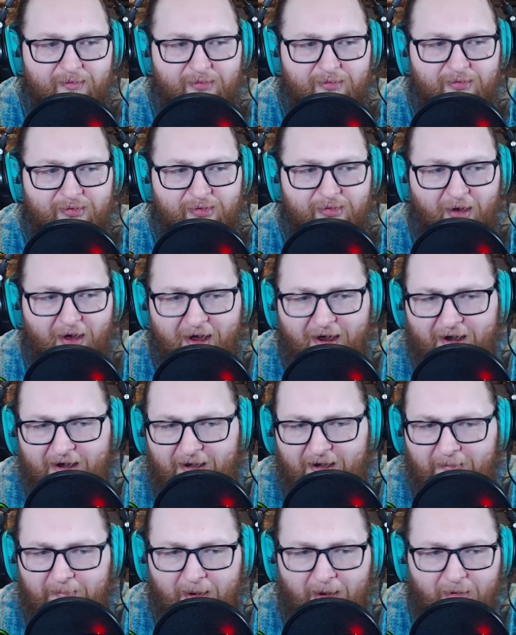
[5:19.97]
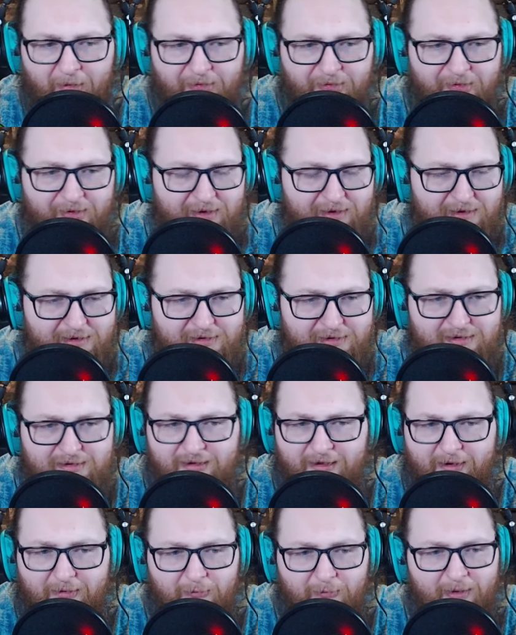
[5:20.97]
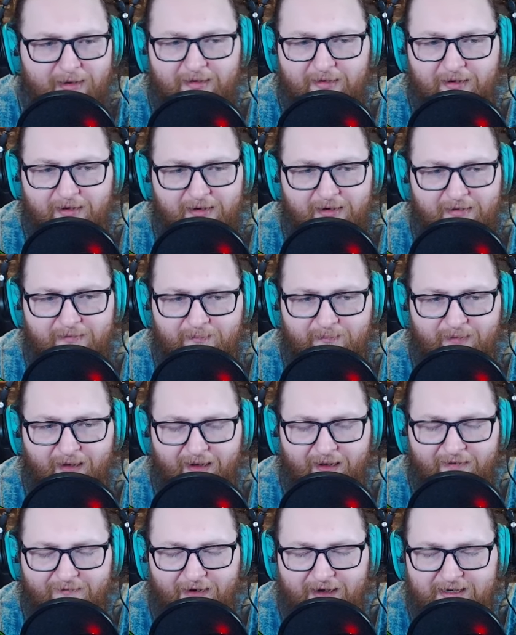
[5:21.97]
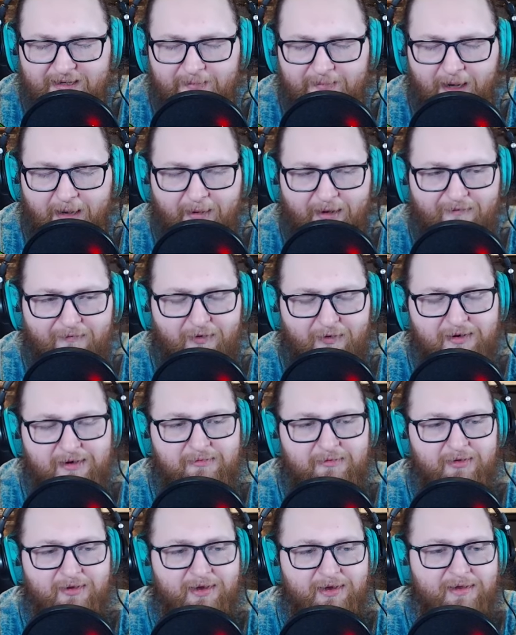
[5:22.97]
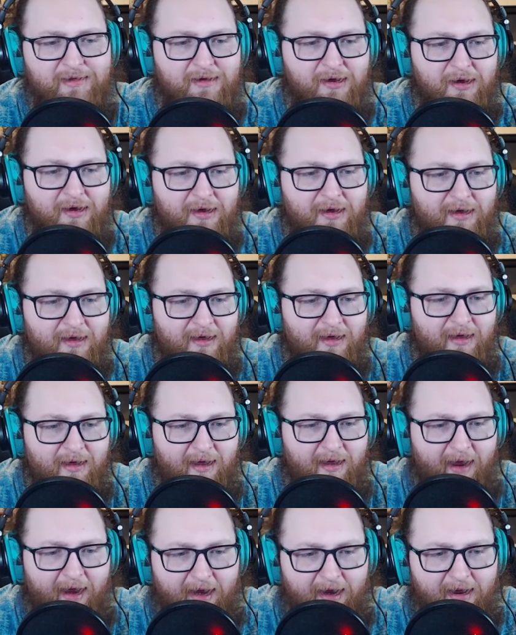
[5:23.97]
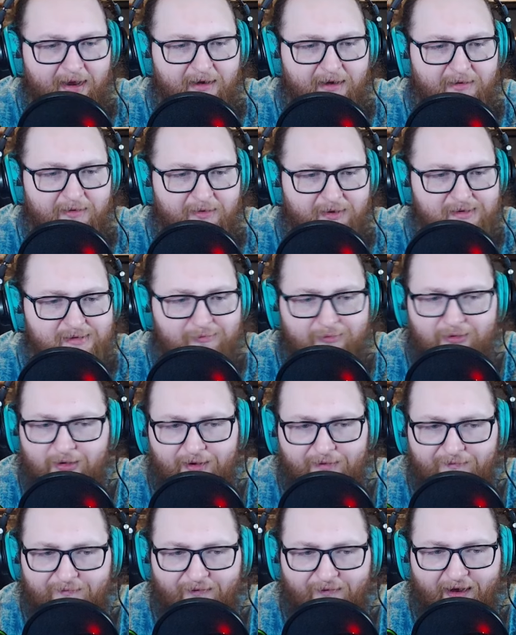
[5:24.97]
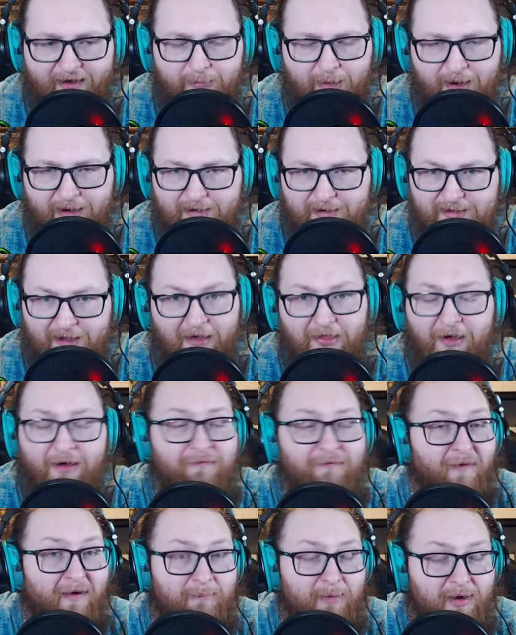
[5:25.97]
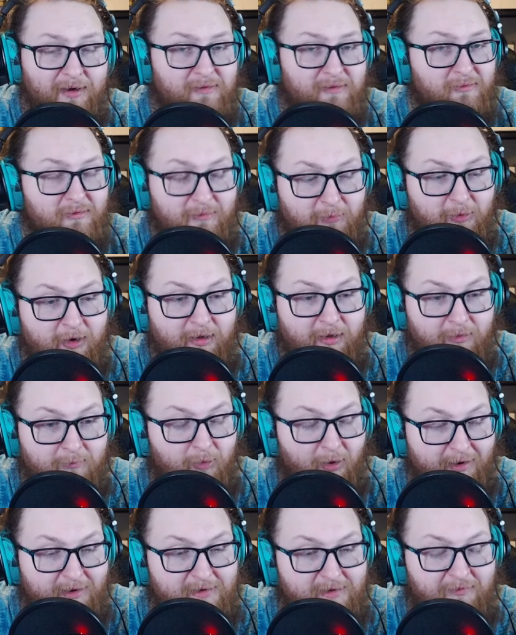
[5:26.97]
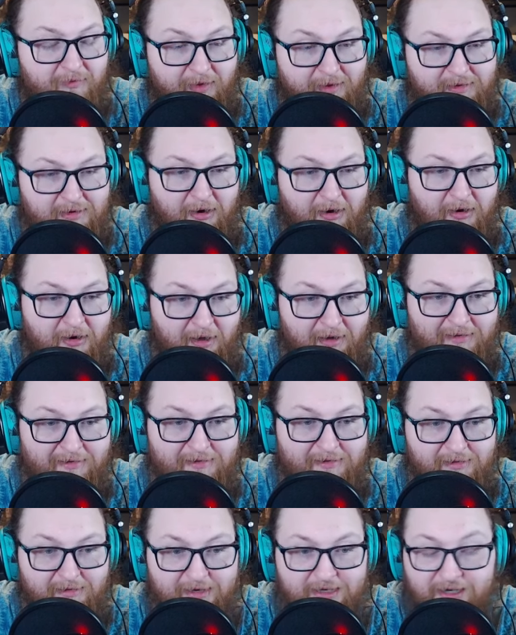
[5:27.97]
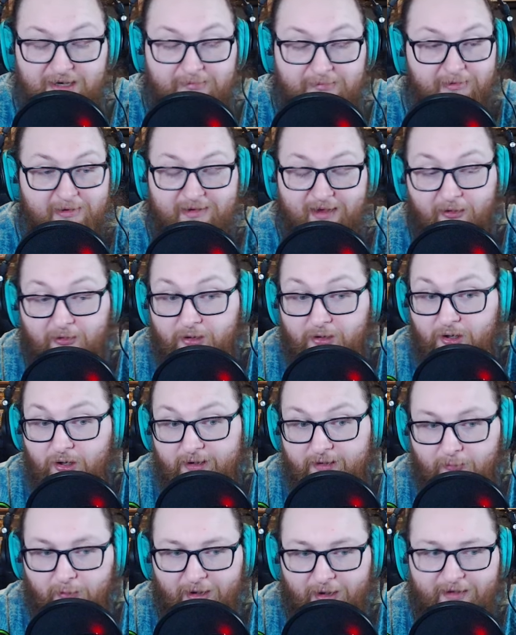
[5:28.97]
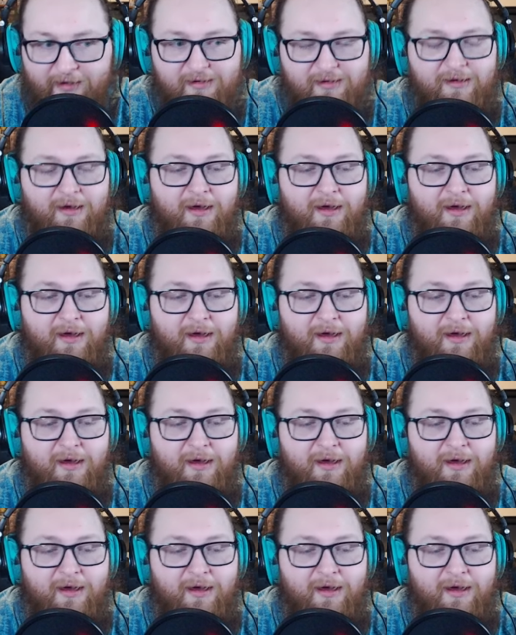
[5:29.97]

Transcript: thought about this like when the Phantom Nightmare first released, and these were like $5. I thought $5 was a pretty good price for this card, honestly, just because of how good it was.